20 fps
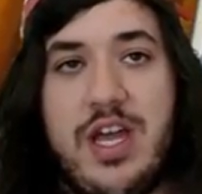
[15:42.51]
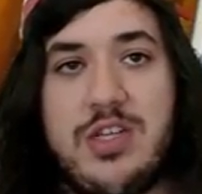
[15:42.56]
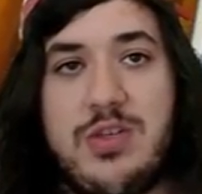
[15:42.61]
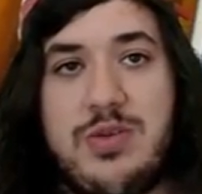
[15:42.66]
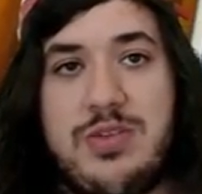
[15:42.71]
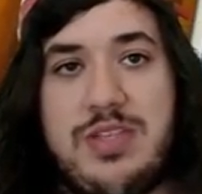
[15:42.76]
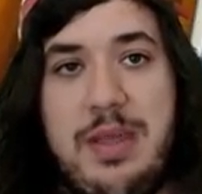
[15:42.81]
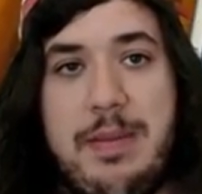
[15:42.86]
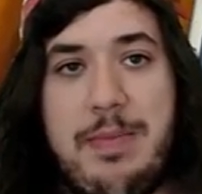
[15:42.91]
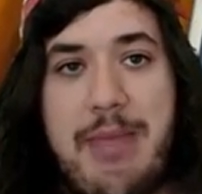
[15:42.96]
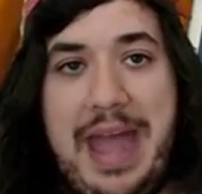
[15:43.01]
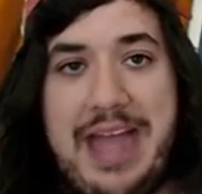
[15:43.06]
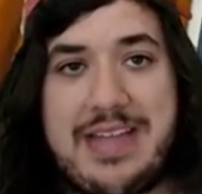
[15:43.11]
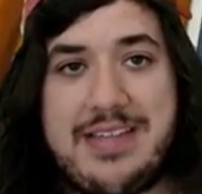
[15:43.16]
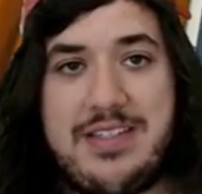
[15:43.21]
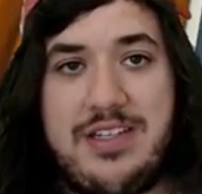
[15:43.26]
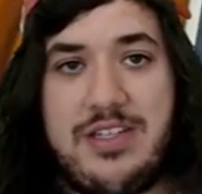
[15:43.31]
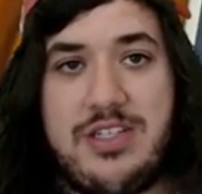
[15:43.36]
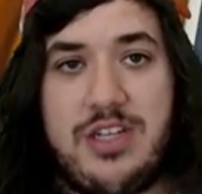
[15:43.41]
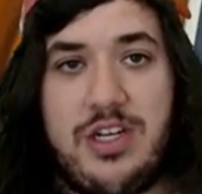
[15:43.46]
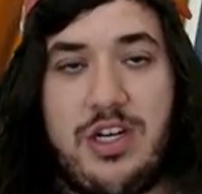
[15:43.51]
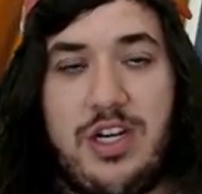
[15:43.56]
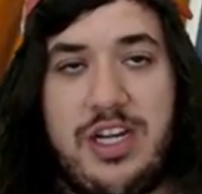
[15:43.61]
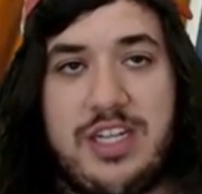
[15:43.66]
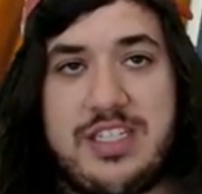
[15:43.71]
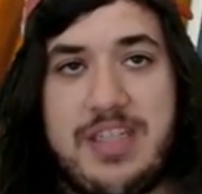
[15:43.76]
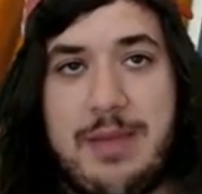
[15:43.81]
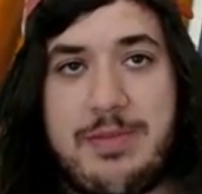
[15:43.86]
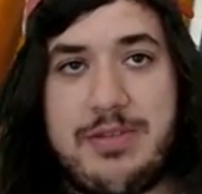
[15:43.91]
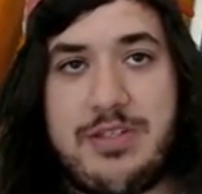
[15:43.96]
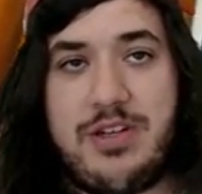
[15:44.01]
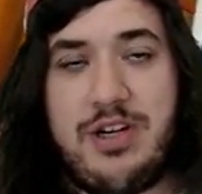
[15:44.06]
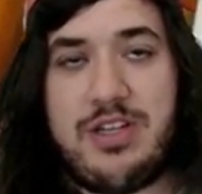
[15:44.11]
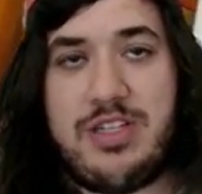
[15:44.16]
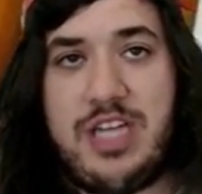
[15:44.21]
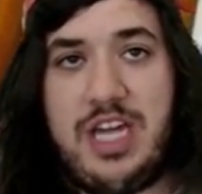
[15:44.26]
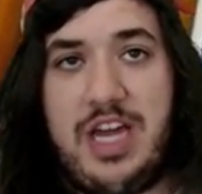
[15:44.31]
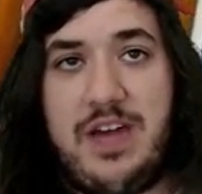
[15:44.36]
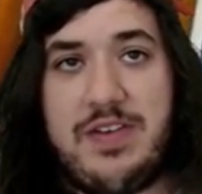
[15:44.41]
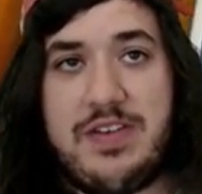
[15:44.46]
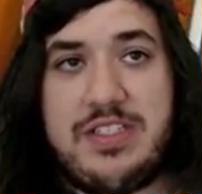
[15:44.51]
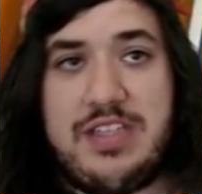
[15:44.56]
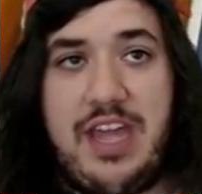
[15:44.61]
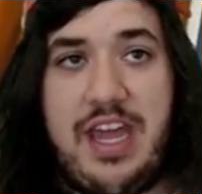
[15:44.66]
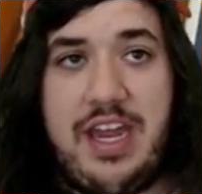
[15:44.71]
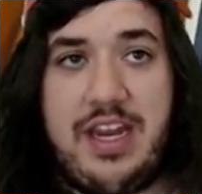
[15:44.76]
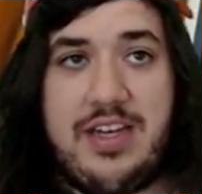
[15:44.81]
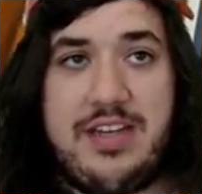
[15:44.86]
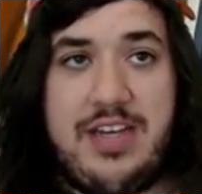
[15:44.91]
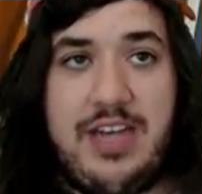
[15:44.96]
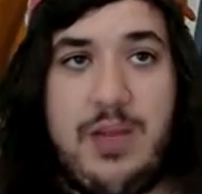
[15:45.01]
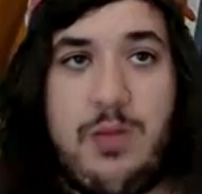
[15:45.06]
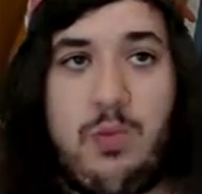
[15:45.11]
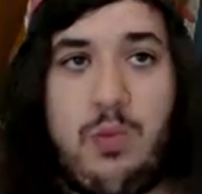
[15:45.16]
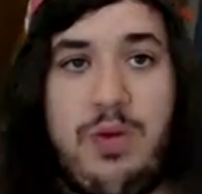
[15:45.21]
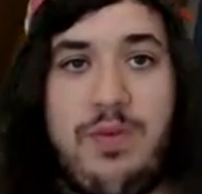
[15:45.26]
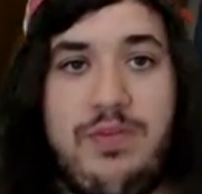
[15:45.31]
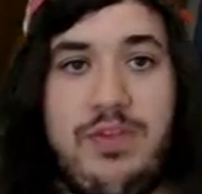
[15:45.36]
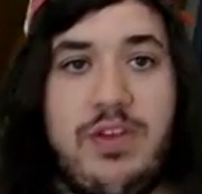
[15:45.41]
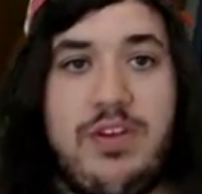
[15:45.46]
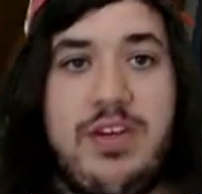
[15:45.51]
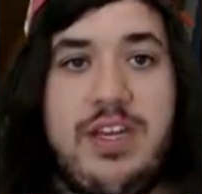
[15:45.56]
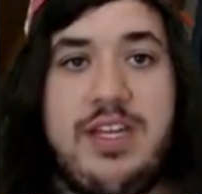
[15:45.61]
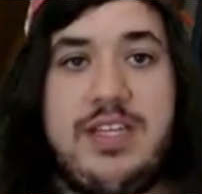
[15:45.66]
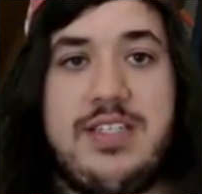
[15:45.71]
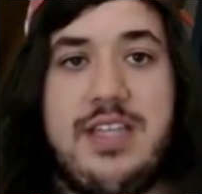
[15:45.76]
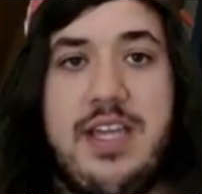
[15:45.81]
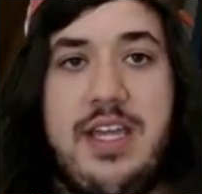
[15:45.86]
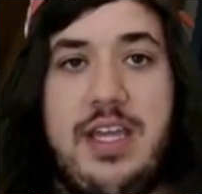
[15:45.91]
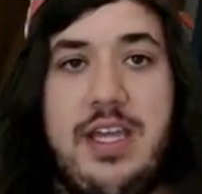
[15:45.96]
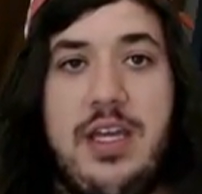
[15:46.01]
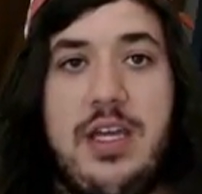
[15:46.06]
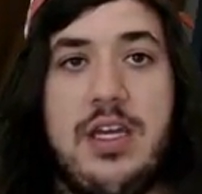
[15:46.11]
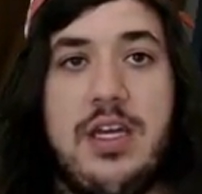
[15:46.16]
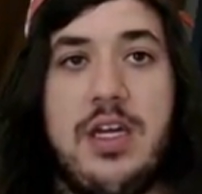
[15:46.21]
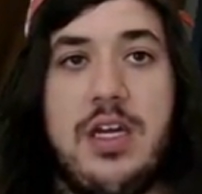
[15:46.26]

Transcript: So is he a max elixir? Look at top 6 cards of his deck. Did he whip the DCE?